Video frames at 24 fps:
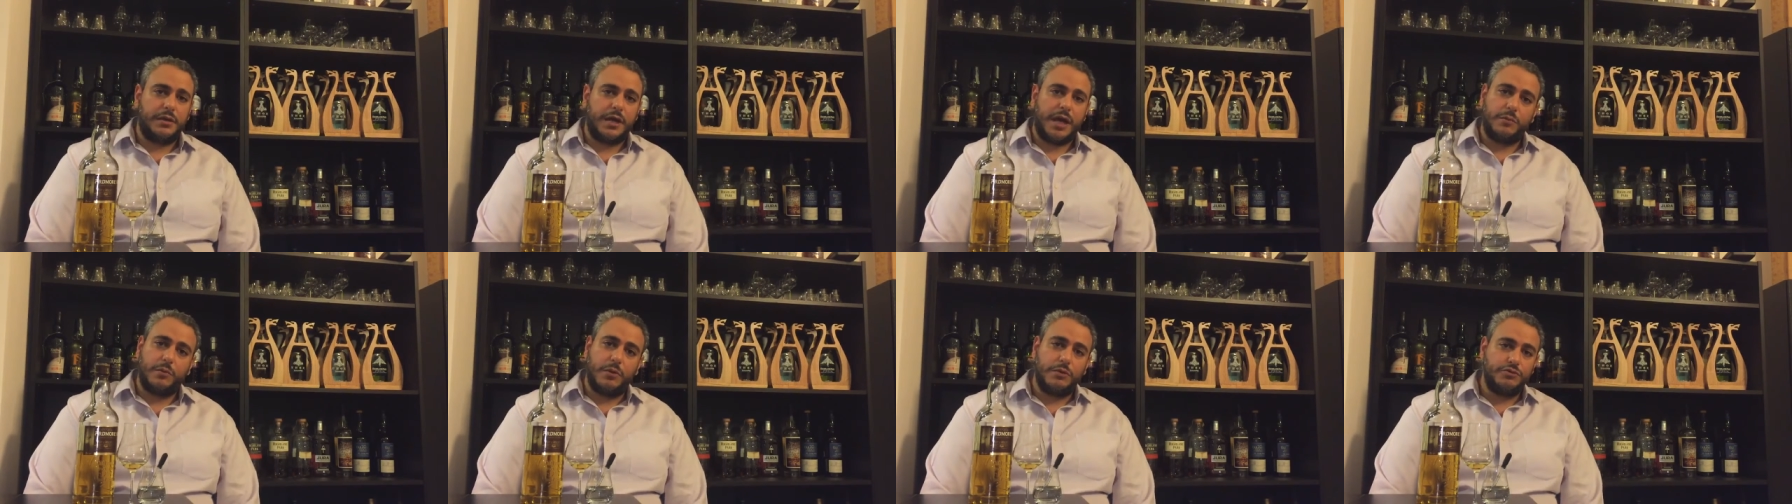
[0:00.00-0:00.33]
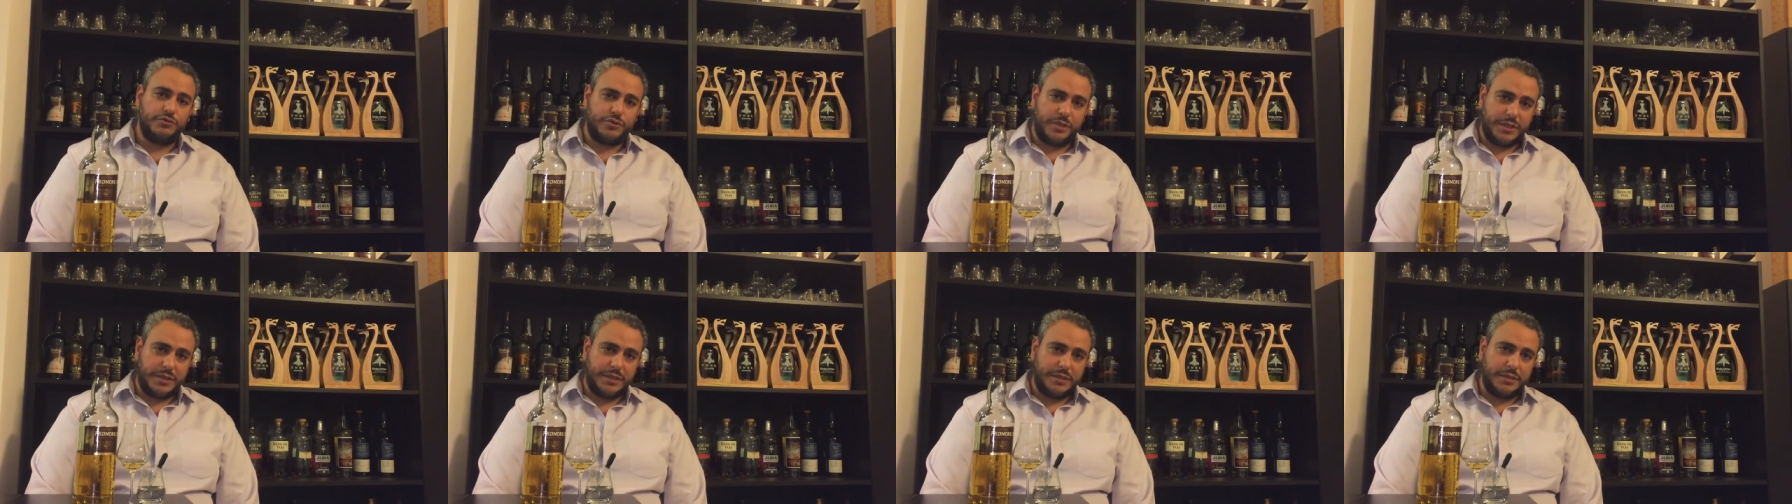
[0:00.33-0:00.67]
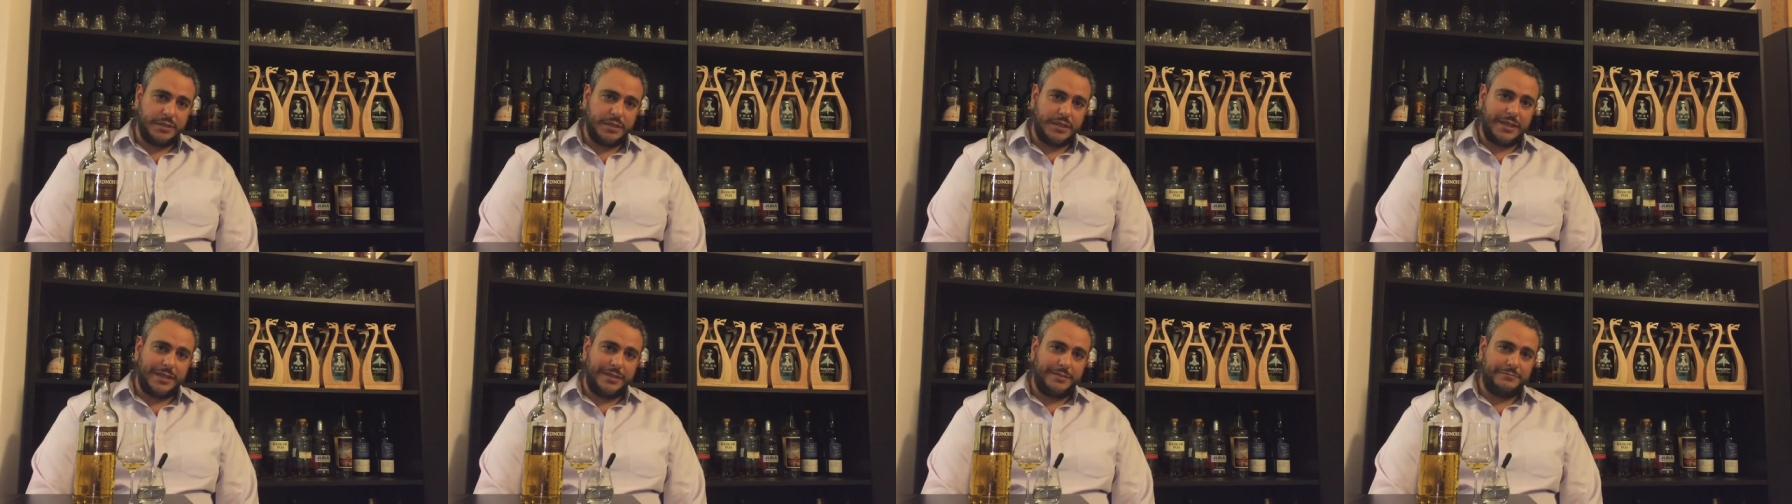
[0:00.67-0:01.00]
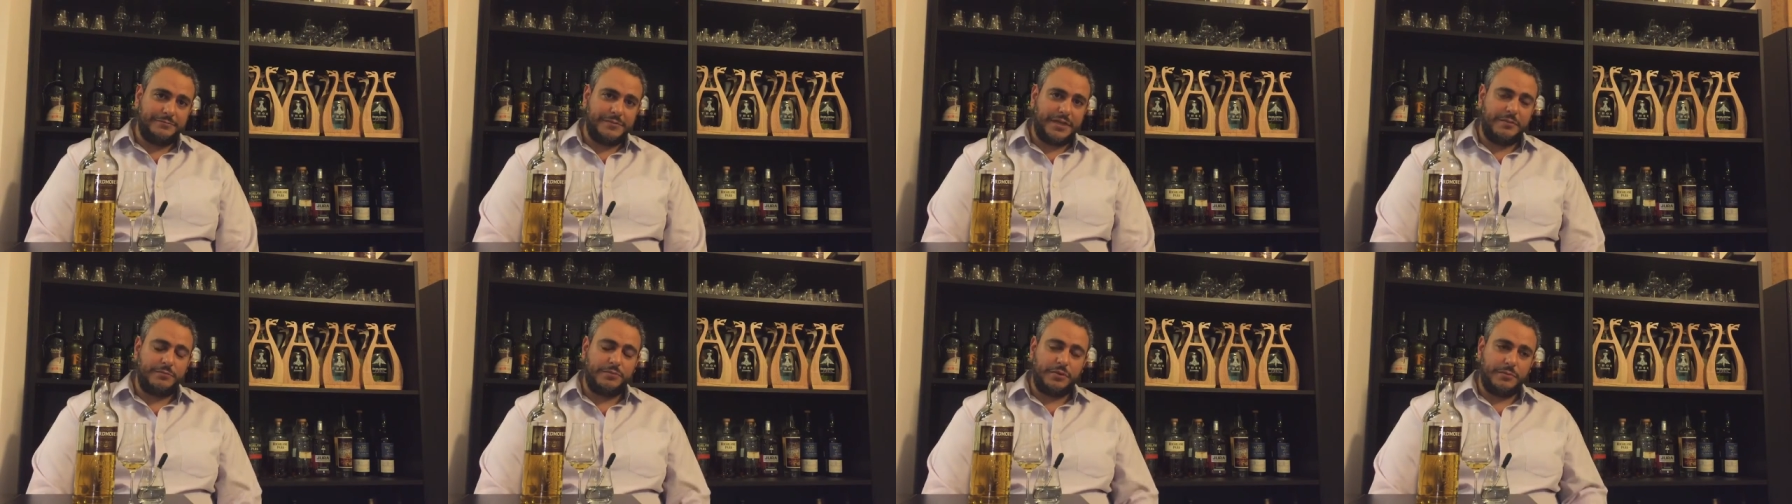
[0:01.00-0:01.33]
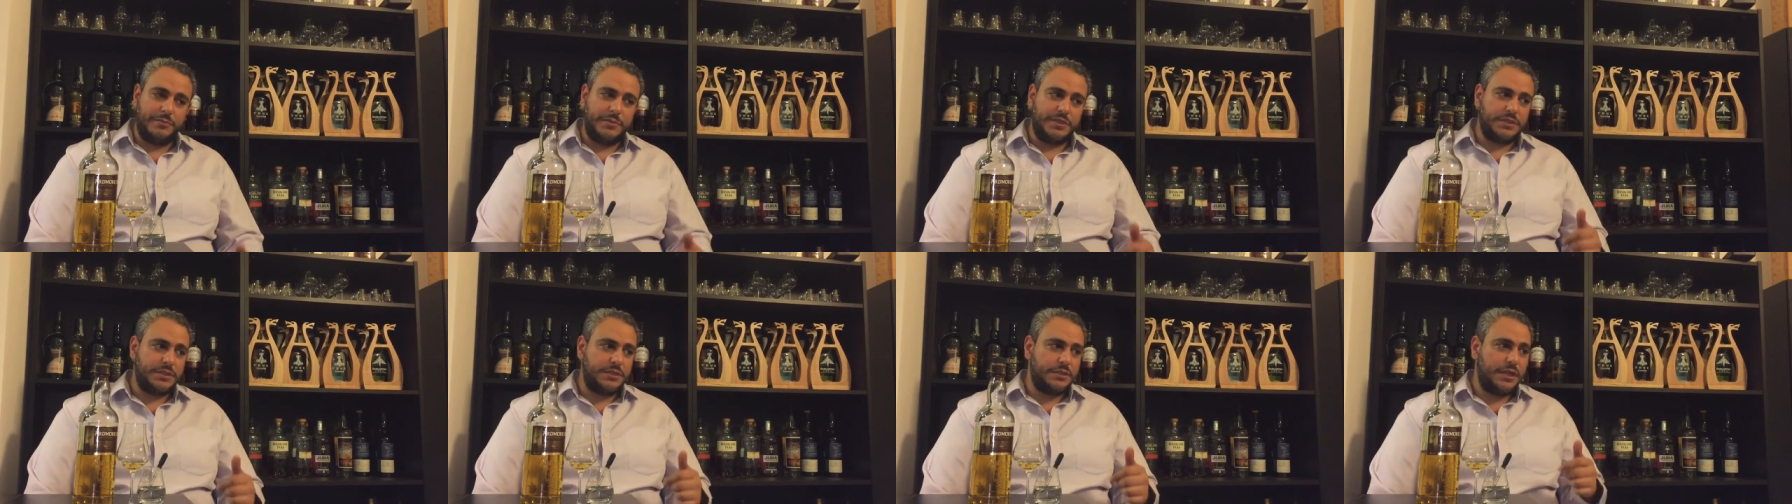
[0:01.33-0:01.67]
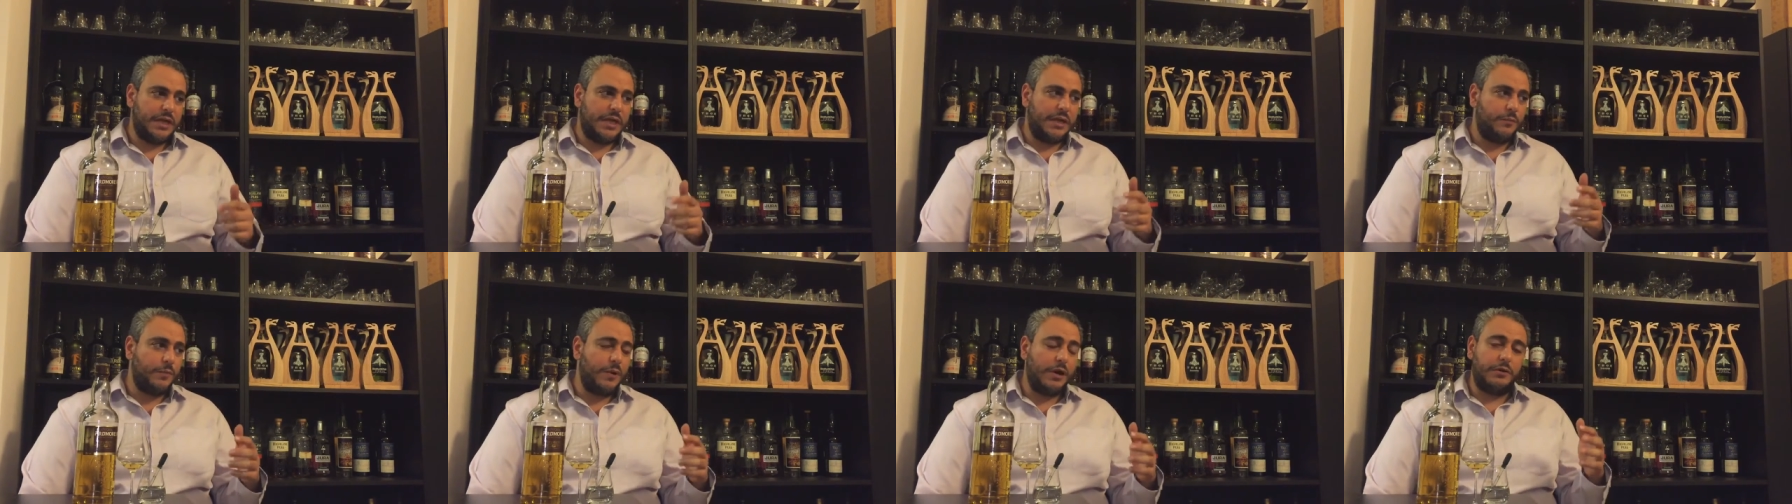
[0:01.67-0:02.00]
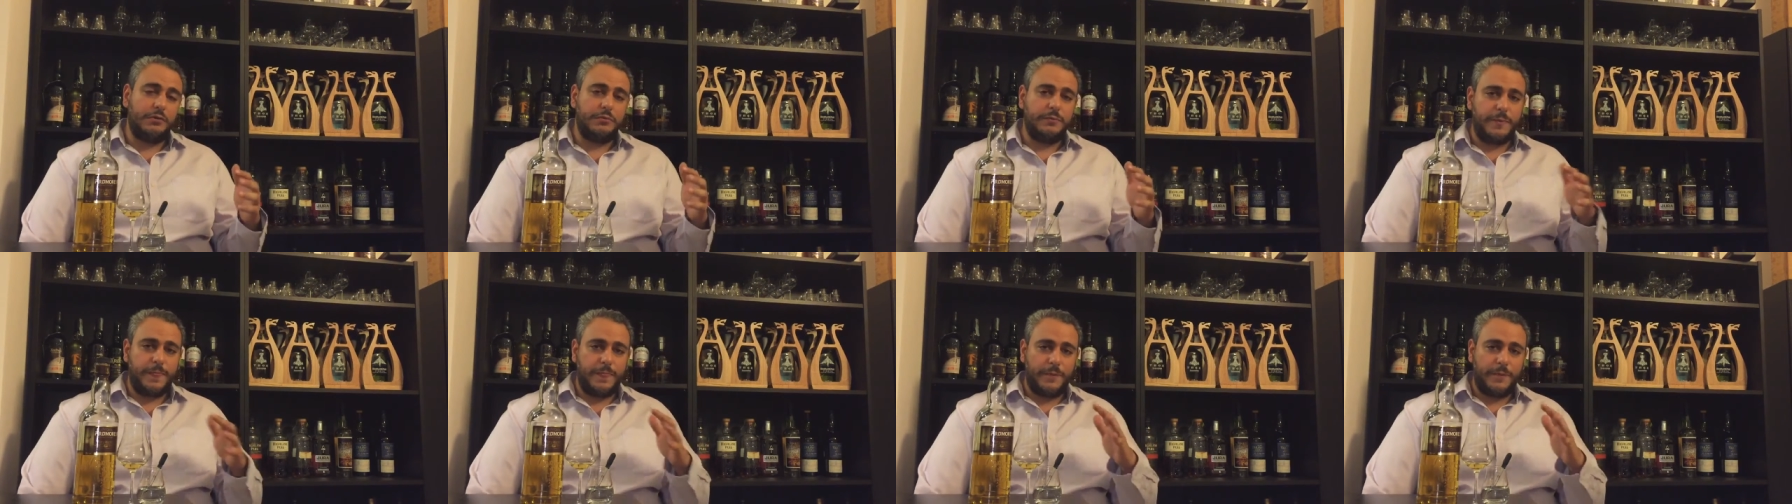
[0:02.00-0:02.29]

I won't drink again, I promise. Well,